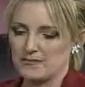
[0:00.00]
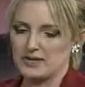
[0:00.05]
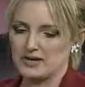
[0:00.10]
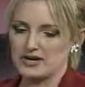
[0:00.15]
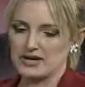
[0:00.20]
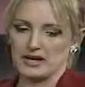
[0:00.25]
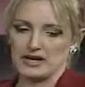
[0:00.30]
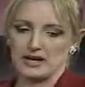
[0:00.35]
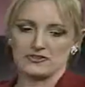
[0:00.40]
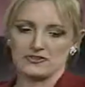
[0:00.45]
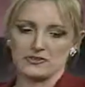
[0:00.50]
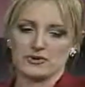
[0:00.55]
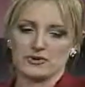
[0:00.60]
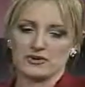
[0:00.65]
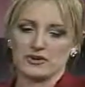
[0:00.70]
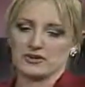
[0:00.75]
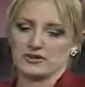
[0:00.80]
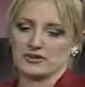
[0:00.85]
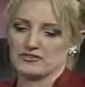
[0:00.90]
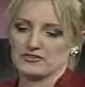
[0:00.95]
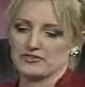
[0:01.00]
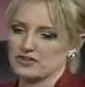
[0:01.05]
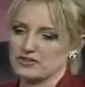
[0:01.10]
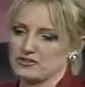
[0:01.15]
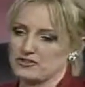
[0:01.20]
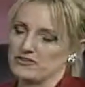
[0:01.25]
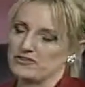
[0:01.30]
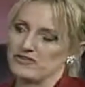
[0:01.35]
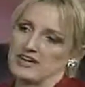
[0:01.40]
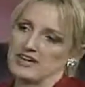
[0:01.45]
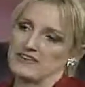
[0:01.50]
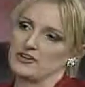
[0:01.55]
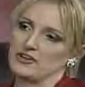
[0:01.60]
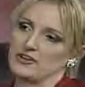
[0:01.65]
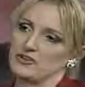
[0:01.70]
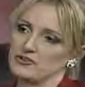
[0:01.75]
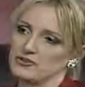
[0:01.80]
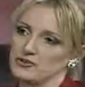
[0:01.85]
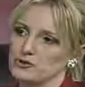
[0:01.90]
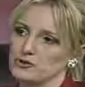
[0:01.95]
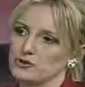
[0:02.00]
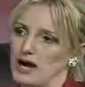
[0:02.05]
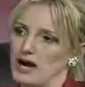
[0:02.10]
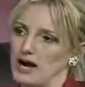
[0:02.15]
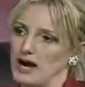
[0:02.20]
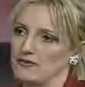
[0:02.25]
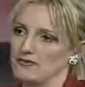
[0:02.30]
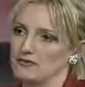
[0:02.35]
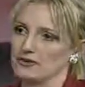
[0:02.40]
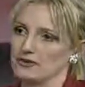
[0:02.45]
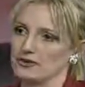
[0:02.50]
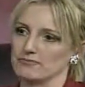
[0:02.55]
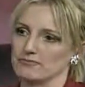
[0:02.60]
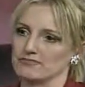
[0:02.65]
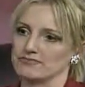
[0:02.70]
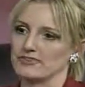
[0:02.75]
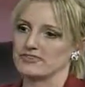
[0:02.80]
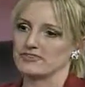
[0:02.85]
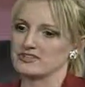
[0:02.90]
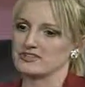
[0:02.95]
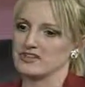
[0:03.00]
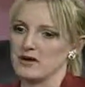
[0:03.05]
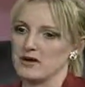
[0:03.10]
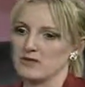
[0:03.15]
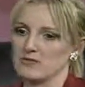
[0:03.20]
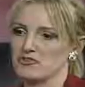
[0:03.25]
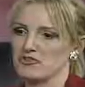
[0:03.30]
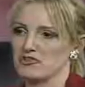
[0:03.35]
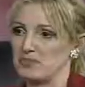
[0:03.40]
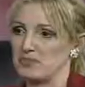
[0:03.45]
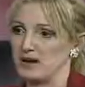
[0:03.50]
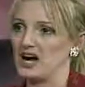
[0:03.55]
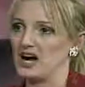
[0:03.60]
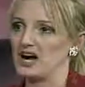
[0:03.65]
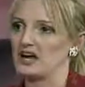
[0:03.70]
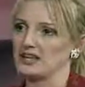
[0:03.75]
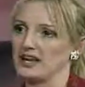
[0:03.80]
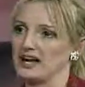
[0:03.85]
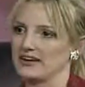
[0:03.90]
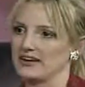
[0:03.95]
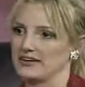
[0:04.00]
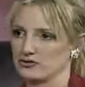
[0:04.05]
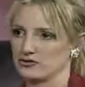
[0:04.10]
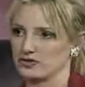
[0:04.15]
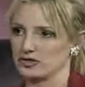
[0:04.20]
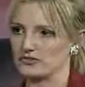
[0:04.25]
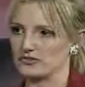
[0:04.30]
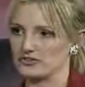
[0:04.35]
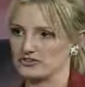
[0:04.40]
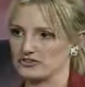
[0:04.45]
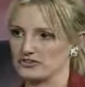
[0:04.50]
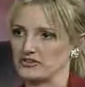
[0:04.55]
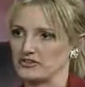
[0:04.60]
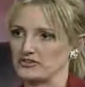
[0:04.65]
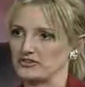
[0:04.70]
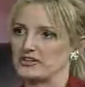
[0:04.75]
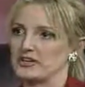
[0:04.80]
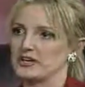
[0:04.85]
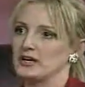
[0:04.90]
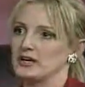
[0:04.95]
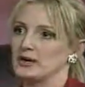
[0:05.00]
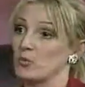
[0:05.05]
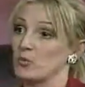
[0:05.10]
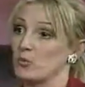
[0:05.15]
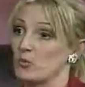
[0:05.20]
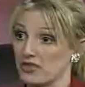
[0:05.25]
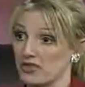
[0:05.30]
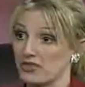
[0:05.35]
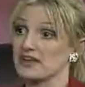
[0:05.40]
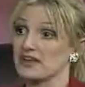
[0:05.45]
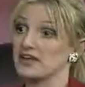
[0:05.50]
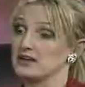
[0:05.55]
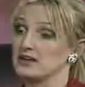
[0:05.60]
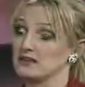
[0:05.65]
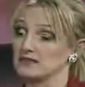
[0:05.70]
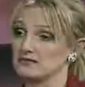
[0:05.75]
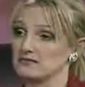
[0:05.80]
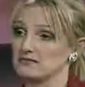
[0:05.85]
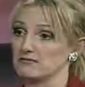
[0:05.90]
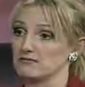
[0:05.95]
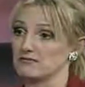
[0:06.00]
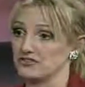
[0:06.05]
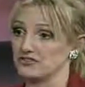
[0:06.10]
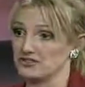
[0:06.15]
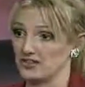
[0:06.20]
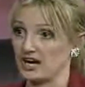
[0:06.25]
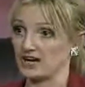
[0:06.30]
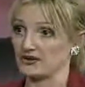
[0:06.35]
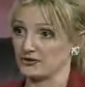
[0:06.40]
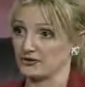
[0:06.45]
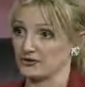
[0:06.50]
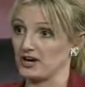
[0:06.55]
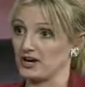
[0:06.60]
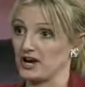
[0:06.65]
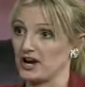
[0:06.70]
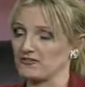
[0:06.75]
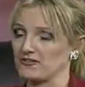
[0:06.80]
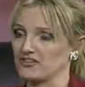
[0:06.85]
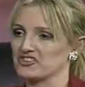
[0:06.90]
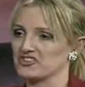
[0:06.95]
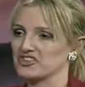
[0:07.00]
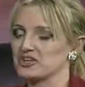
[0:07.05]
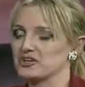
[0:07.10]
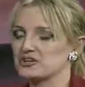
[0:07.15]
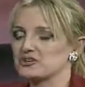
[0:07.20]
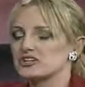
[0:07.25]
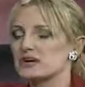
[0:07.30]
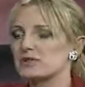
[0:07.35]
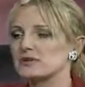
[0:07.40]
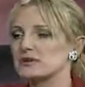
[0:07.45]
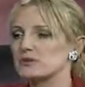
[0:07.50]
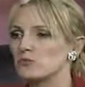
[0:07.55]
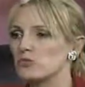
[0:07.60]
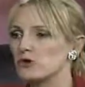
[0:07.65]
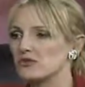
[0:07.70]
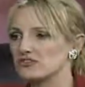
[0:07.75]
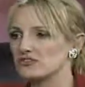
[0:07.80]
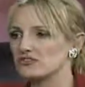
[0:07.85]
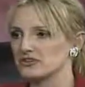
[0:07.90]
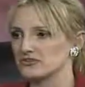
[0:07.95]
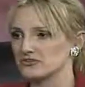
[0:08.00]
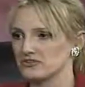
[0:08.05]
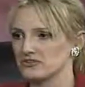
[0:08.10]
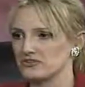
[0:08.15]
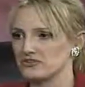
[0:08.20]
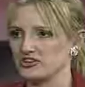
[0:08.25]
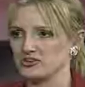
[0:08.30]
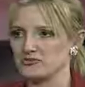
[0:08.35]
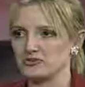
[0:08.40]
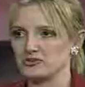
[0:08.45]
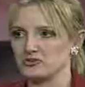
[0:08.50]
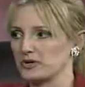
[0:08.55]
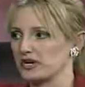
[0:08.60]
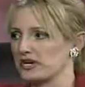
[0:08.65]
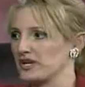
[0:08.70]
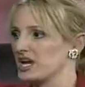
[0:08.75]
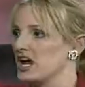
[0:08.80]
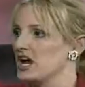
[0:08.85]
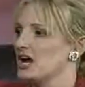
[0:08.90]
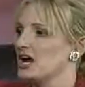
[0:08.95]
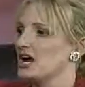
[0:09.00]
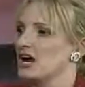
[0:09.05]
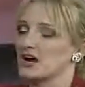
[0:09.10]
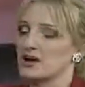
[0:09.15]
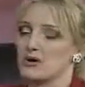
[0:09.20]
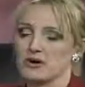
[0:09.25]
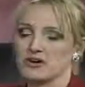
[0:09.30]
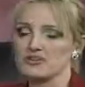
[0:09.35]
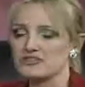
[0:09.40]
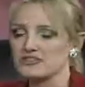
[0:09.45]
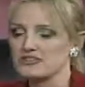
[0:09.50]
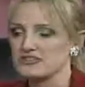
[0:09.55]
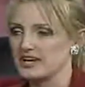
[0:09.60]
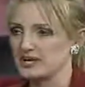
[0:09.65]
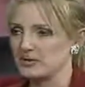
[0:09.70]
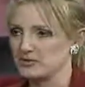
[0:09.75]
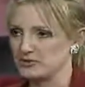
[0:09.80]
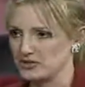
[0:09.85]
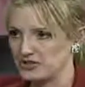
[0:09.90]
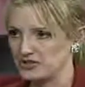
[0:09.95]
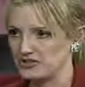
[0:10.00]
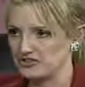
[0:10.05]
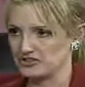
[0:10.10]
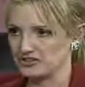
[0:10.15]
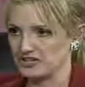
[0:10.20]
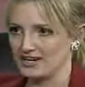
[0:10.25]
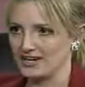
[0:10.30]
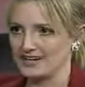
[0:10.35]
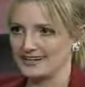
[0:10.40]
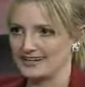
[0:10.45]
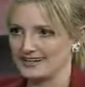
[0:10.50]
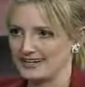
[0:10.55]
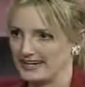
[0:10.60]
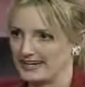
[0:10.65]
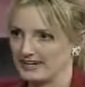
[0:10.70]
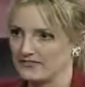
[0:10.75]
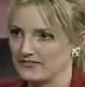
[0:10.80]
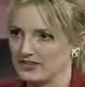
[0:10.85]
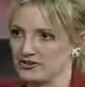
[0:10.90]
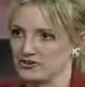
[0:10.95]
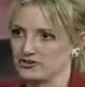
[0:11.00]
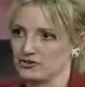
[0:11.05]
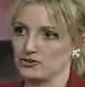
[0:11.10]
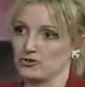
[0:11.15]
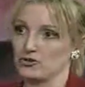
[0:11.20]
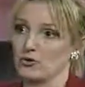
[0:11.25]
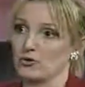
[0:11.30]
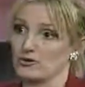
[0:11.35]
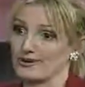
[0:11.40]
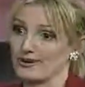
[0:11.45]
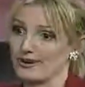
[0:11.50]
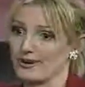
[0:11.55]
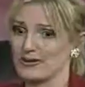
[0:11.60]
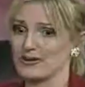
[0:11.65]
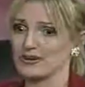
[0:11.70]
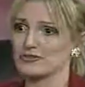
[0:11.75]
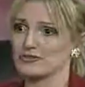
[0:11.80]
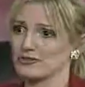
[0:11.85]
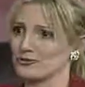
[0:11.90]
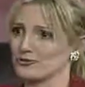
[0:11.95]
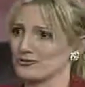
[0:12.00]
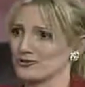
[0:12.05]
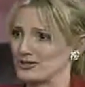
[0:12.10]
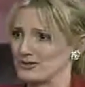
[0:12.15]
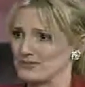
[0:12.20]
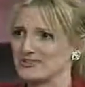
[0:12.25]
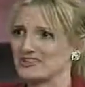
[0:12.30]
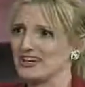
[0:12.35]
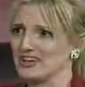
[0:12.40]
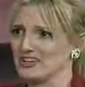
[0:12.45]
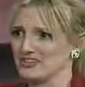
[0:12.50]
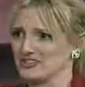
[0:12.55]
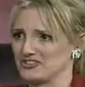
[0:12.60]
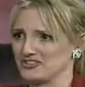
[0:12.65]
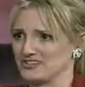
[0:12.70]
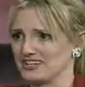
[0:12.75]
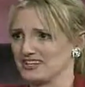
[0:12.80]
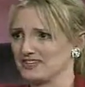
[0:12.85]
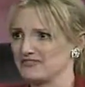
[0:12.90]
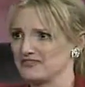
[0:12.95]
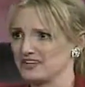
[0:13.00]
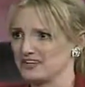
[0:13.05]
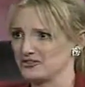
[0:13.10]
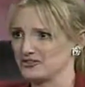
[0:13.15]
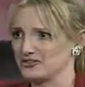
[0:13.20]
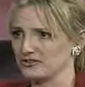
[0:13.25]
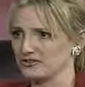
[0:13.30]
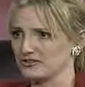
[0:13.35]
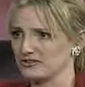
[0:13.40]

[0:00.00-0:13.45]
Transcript: but I do want to touch on the fact that you do offer some spa-like services within the doctor's office. Can you tell me what the difference between going to, say, a beauty salon and getting a facial or going to the dermatologist to get a facial?